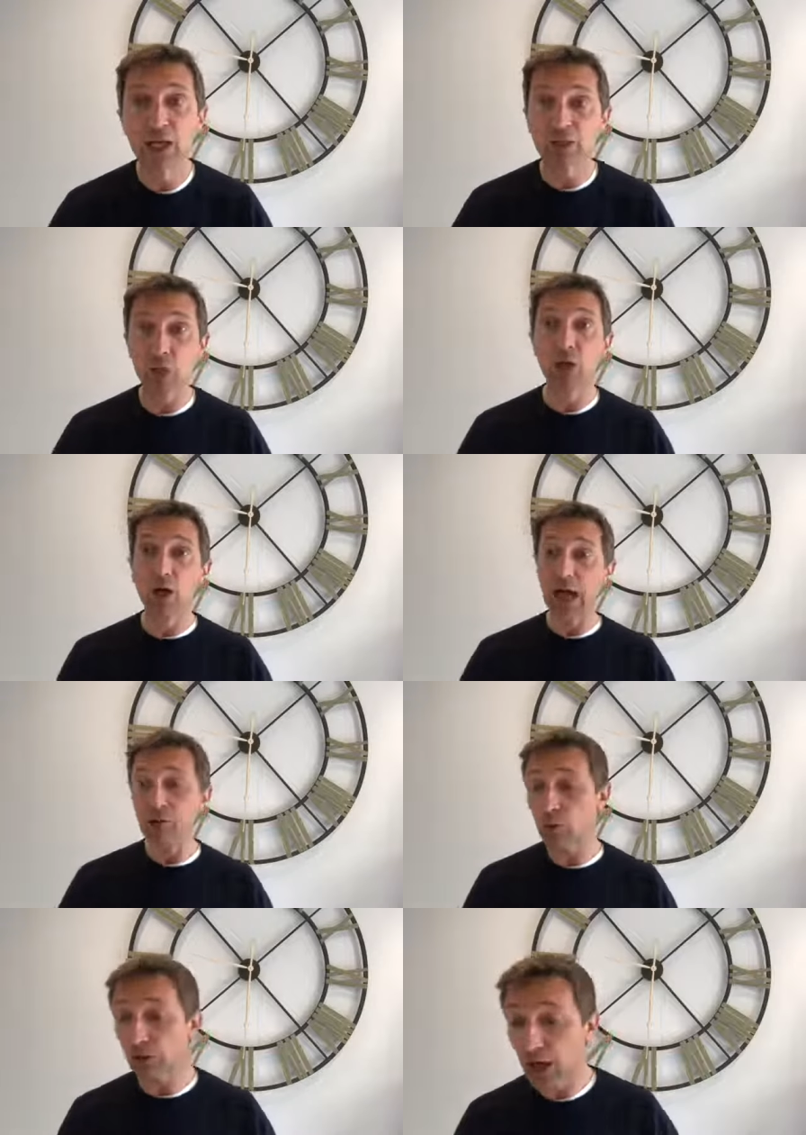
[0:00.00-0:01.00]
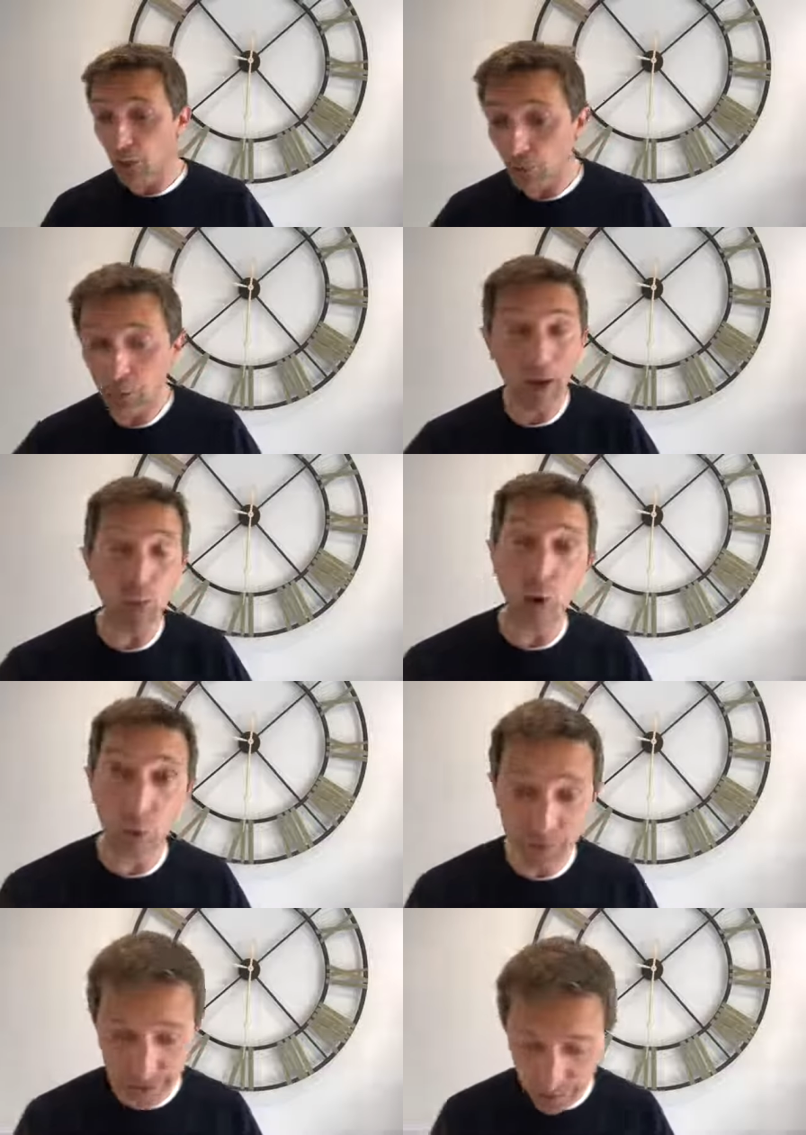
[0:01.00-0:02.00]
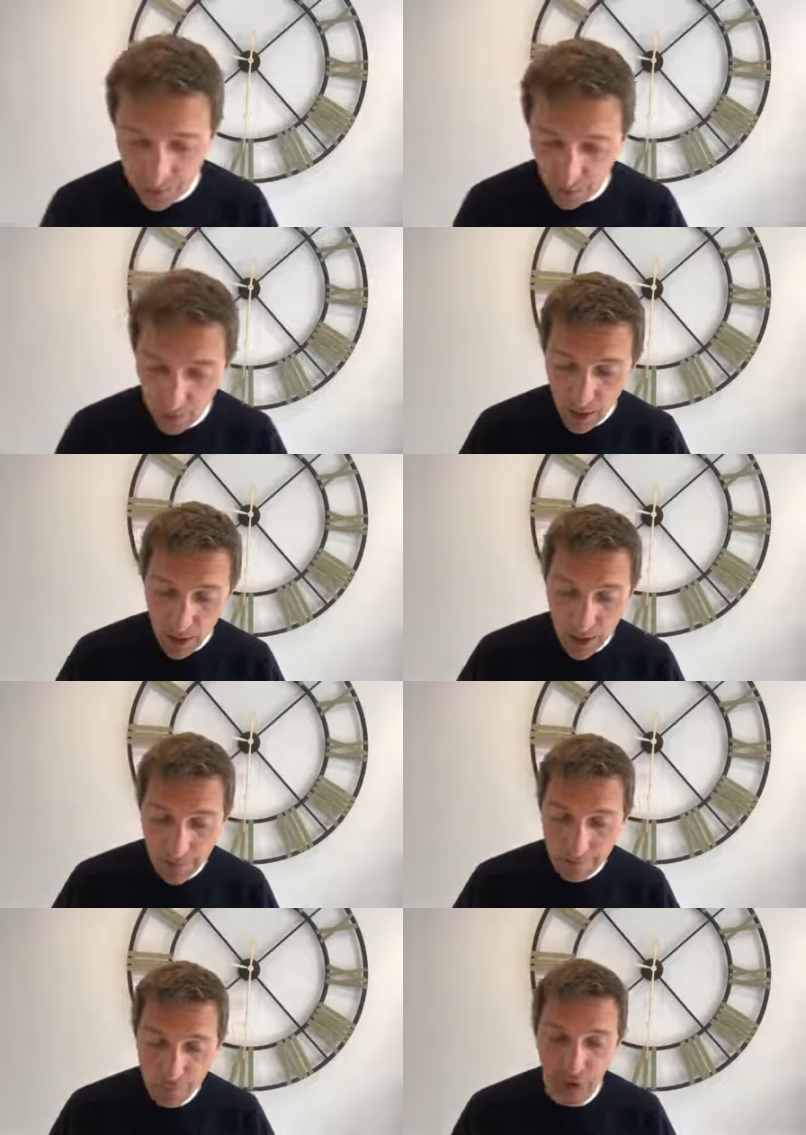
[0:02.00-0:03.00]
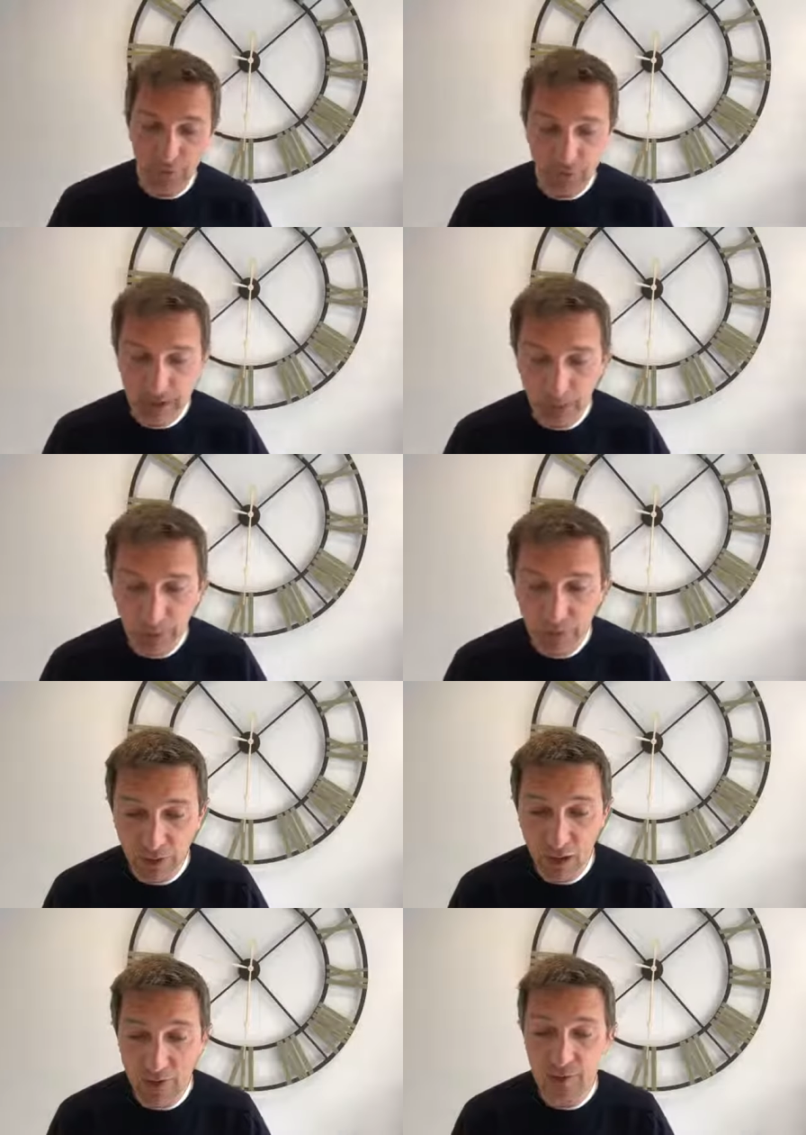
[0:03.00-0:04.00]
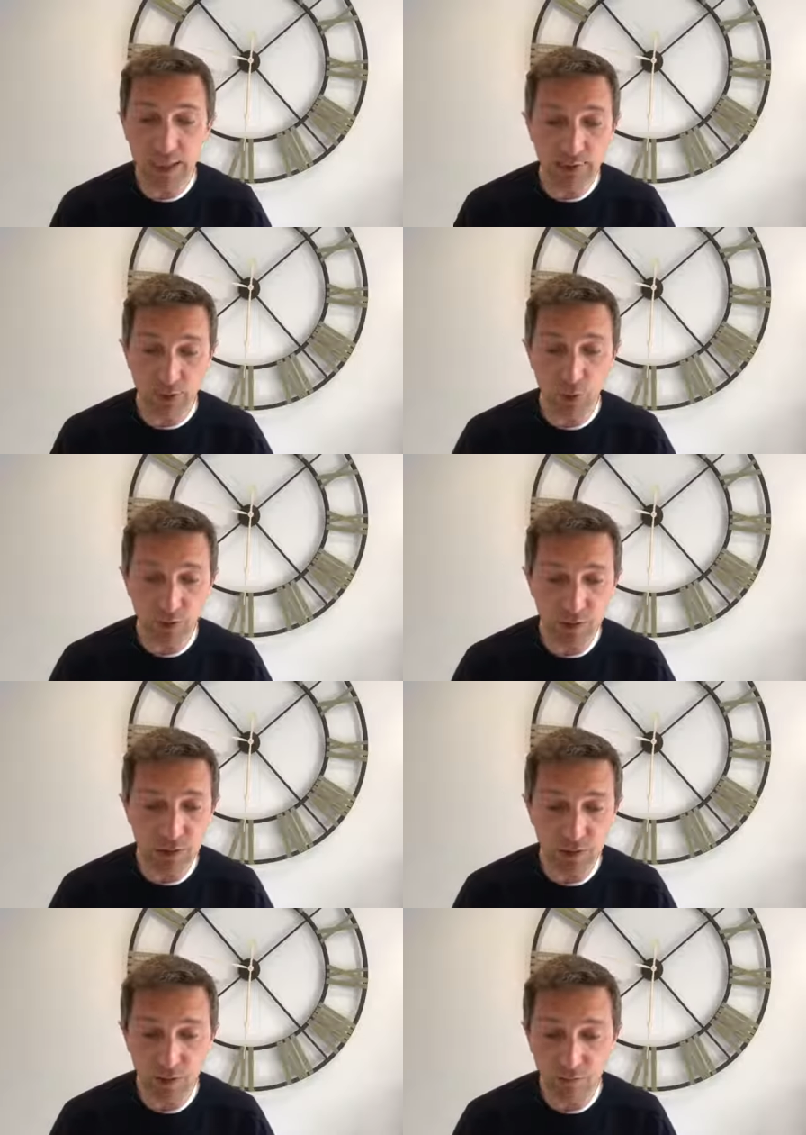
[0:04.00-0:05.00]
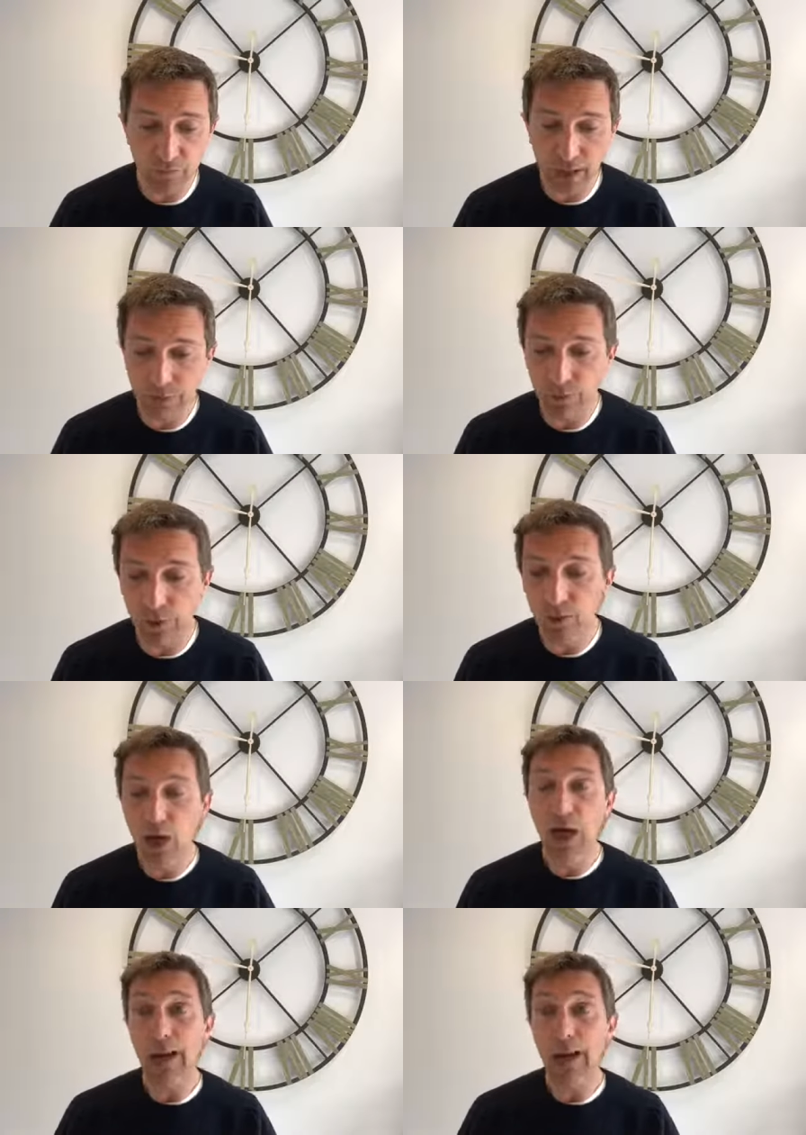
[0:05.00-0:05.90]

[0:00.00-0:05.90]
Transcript: So everyone, wow, we're almost out of time. Kind of a couple of last things I wanted to flag with you.